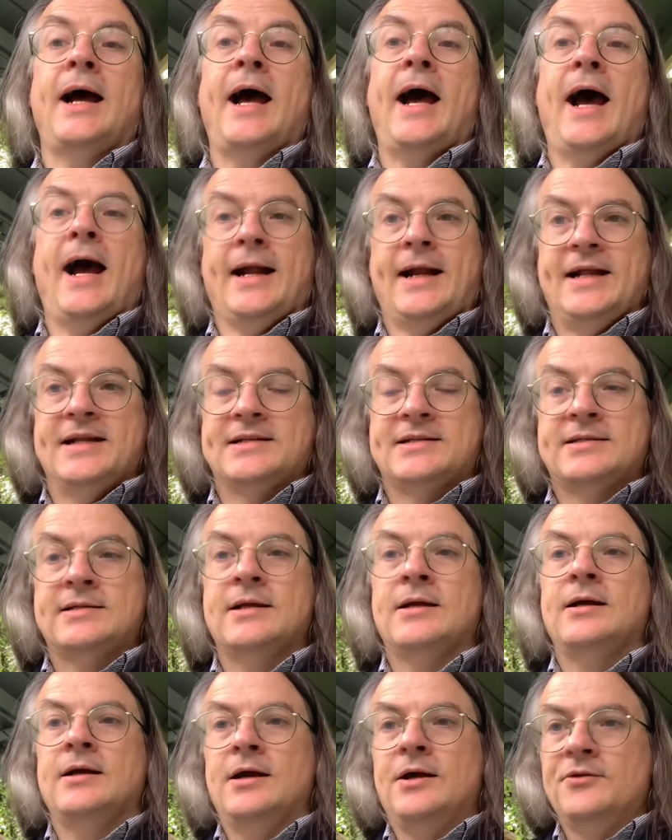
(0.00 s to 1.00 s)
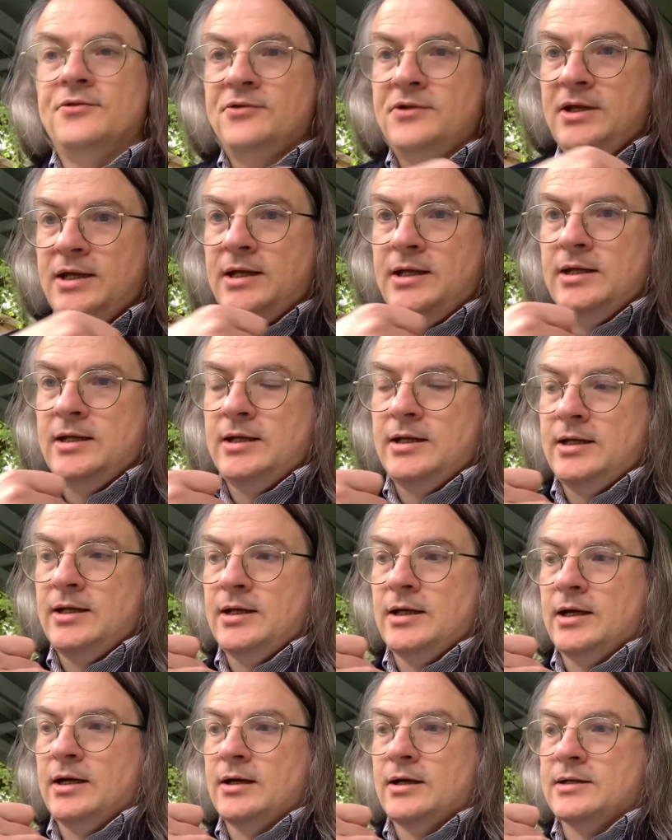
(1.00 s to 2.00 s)
And it's the
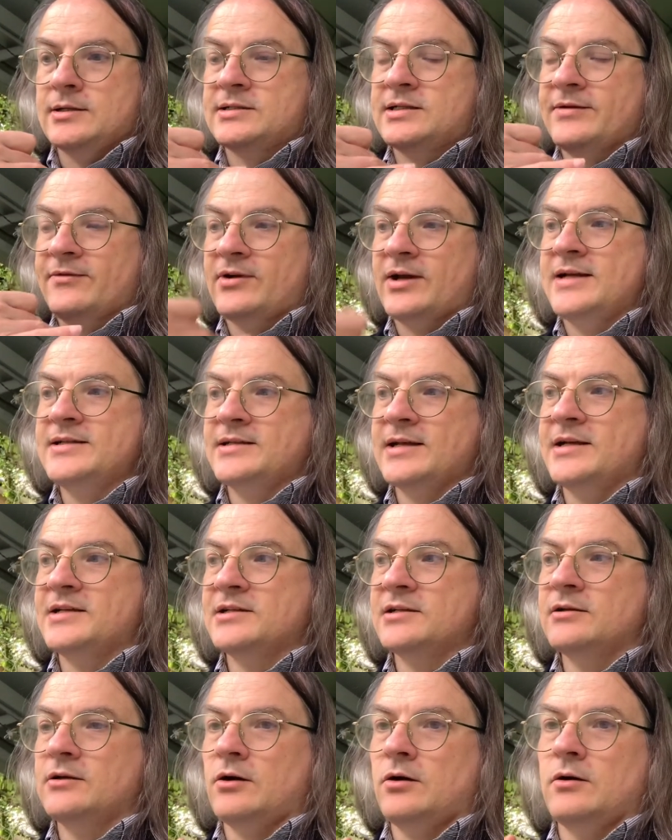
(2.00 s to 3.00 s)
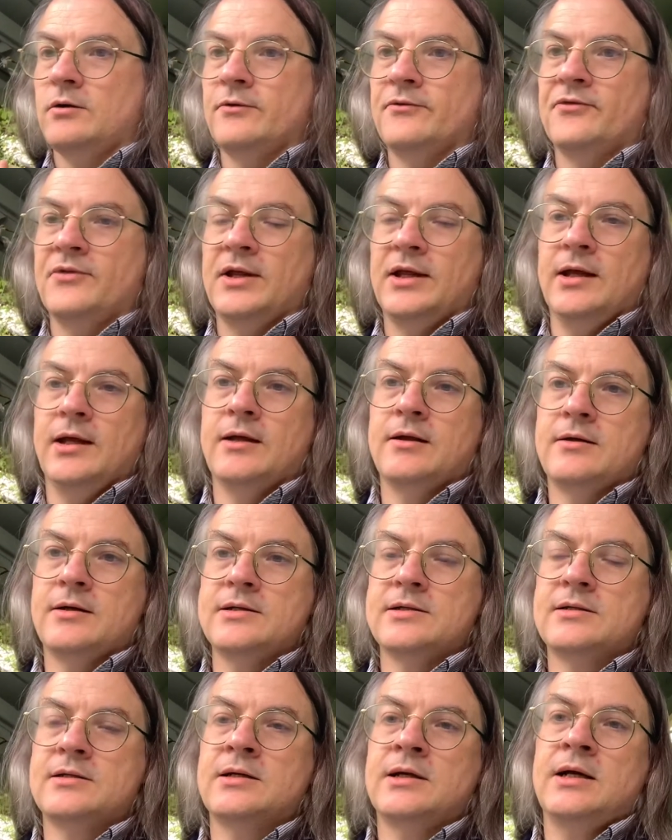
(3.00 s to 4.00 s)
civilization of the
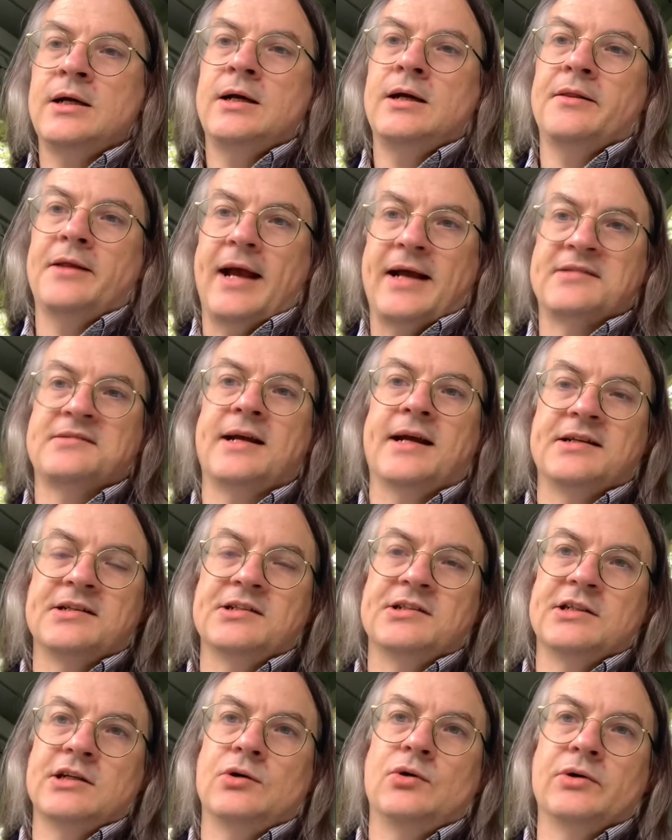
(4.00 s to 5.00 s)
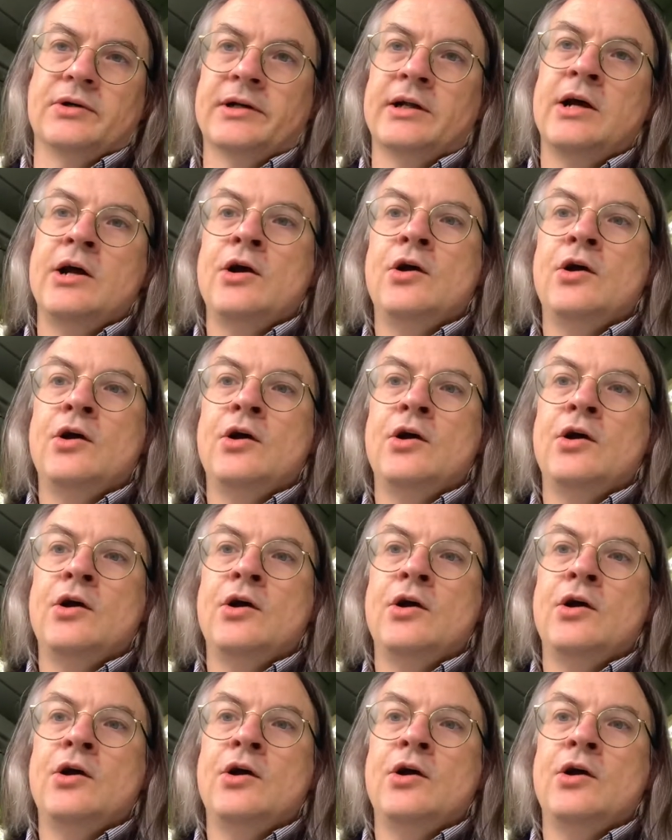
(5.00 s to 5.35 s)
Incas, the Aztecs and so on,